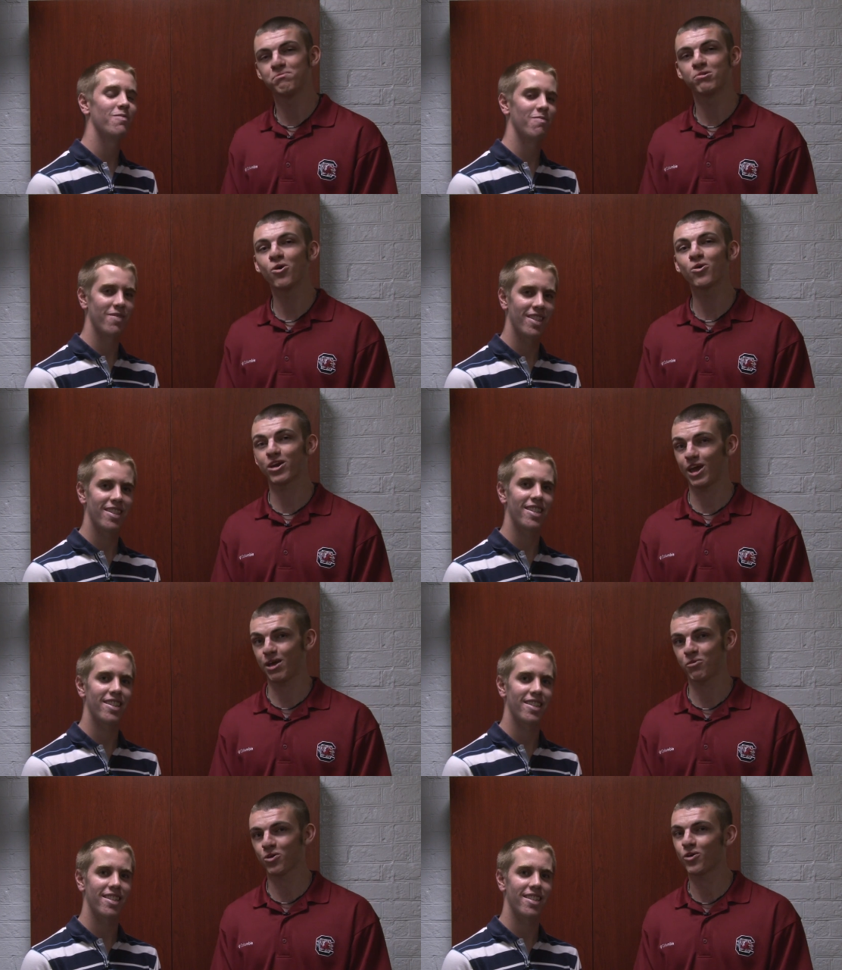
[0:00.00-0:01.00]
Speaker 1: the bowl
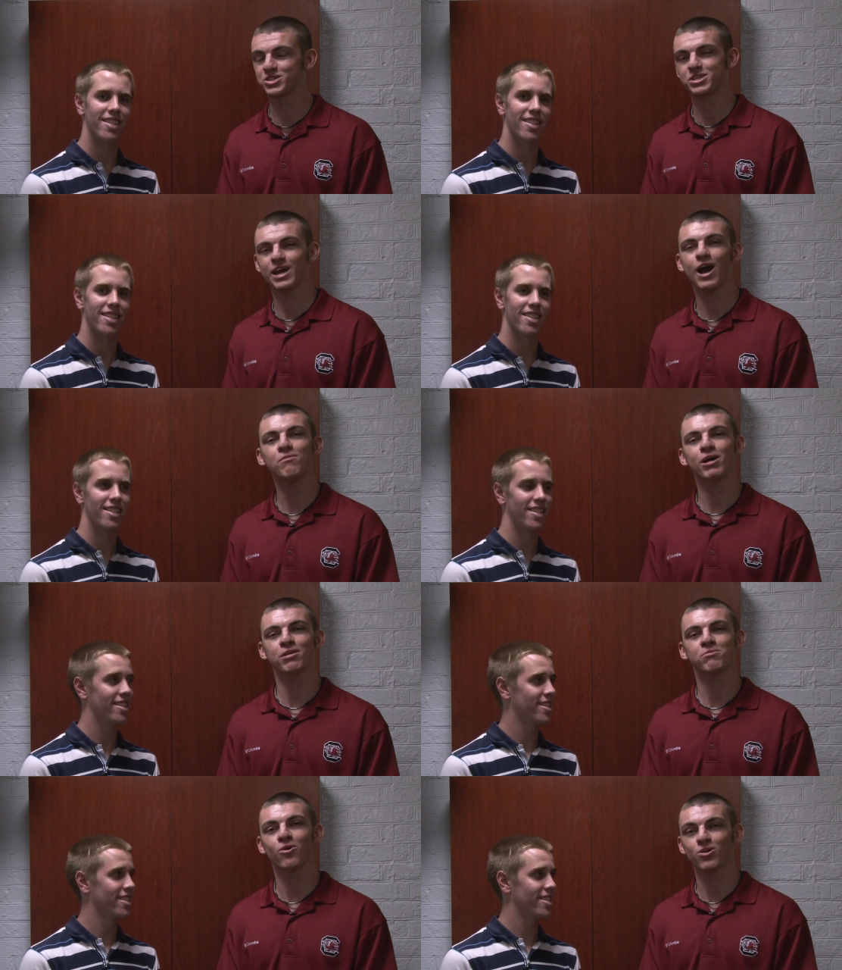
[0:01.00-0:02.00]
game. We're going to the
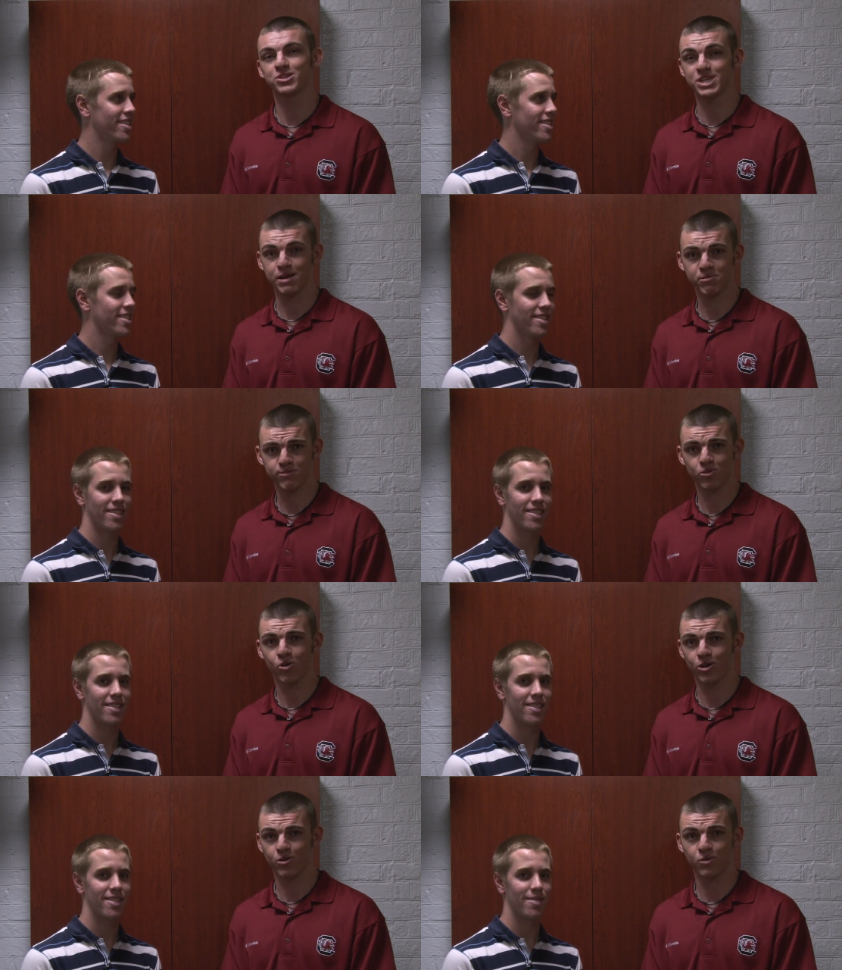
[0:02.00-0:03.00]
Outback Bowl in Tampa,
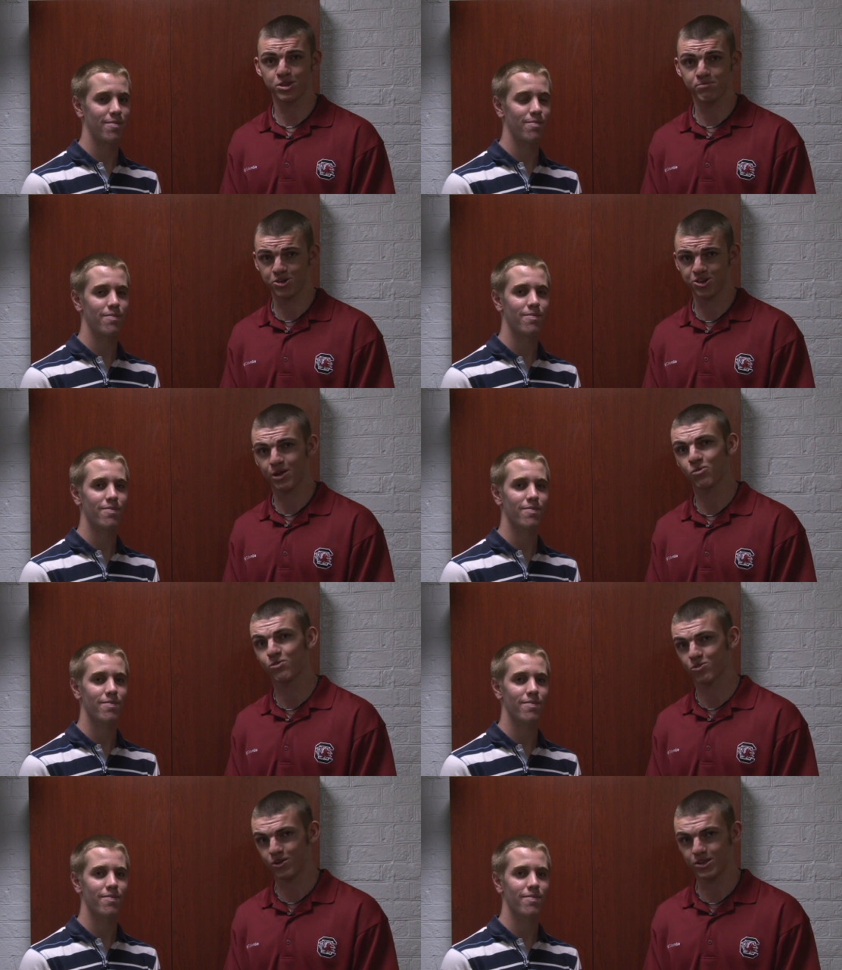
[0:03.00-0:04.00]
Florida with the Michigan
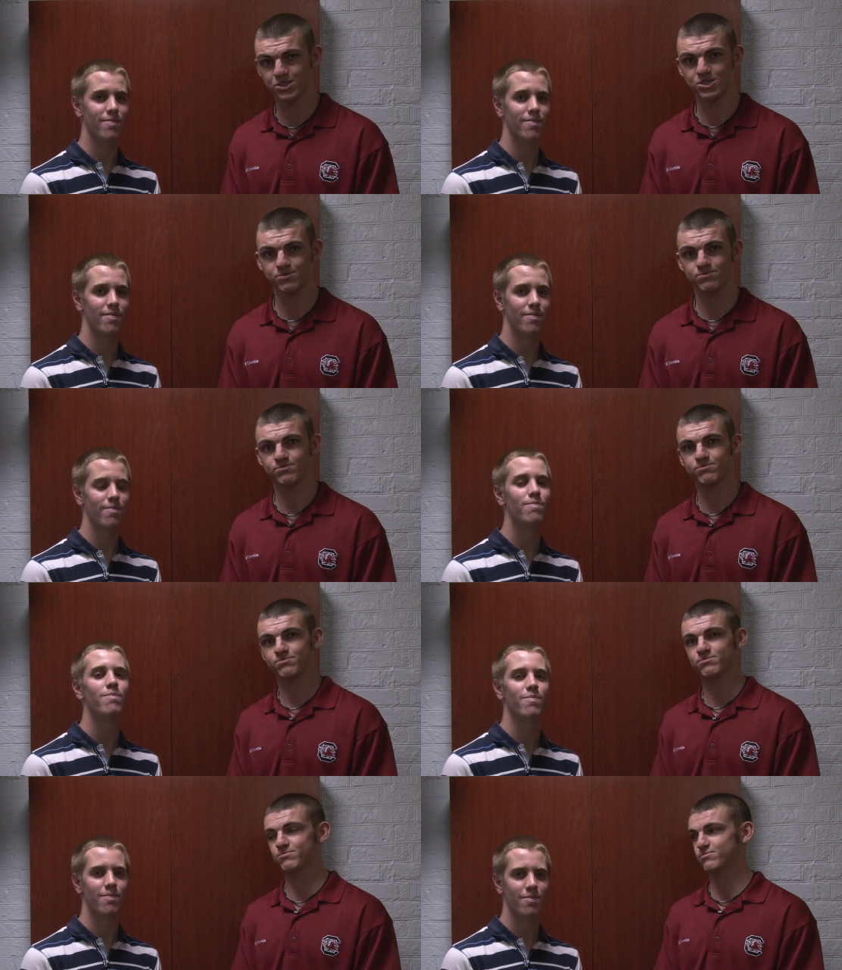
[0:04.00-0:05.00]
Wolverines.
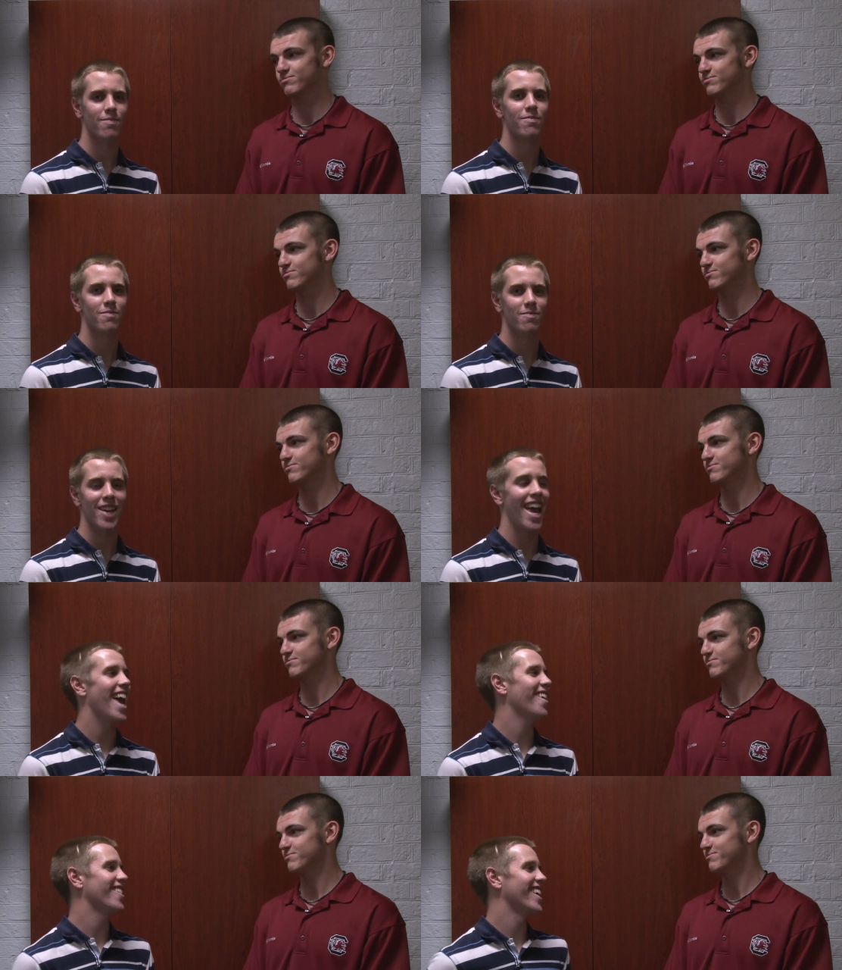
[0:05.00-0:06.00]

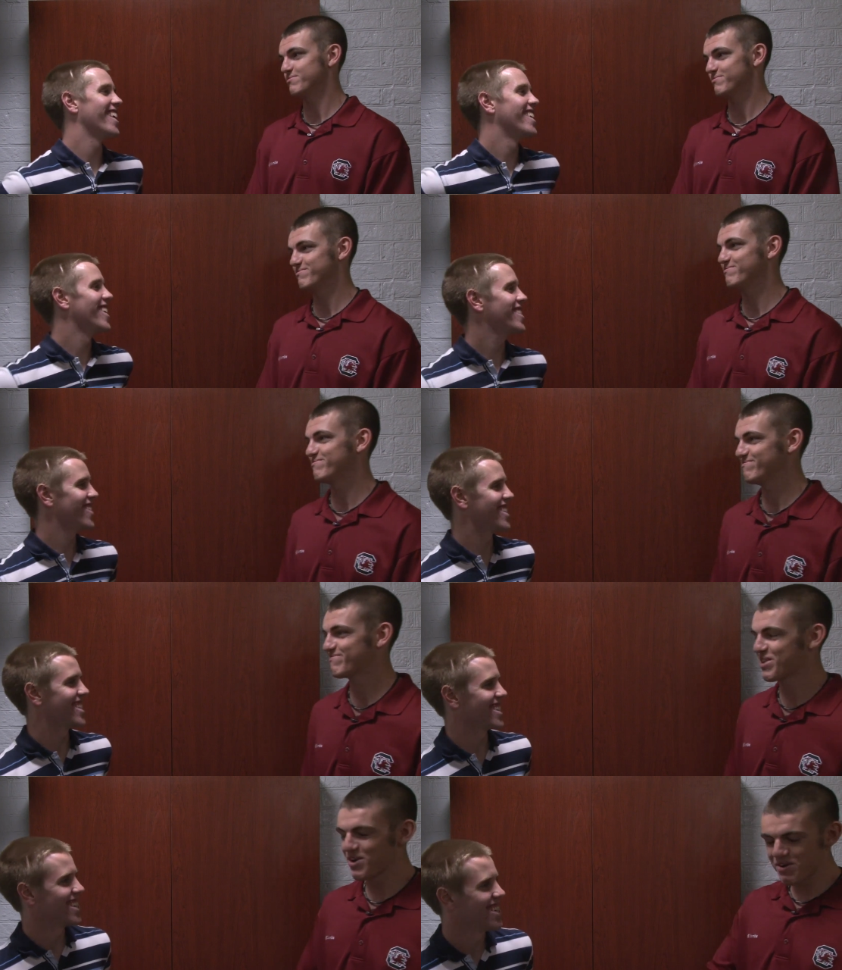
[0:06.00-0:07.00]
Speaker 2: Hell yeah, nice
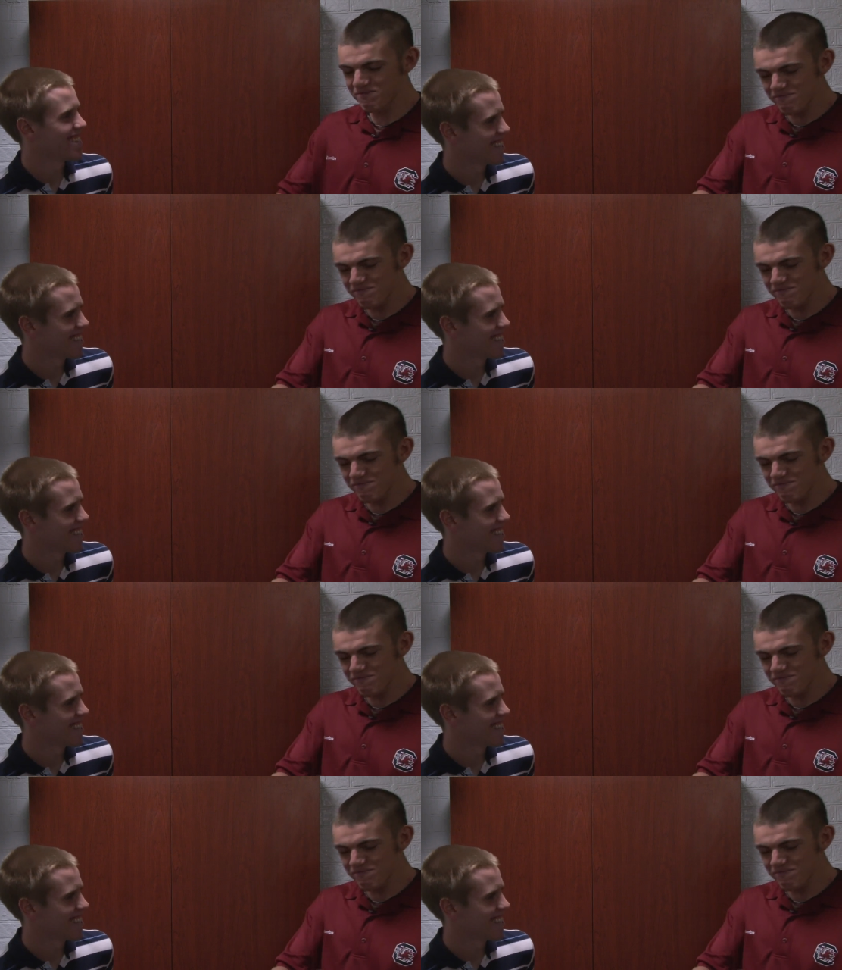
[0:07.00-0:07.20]
transition.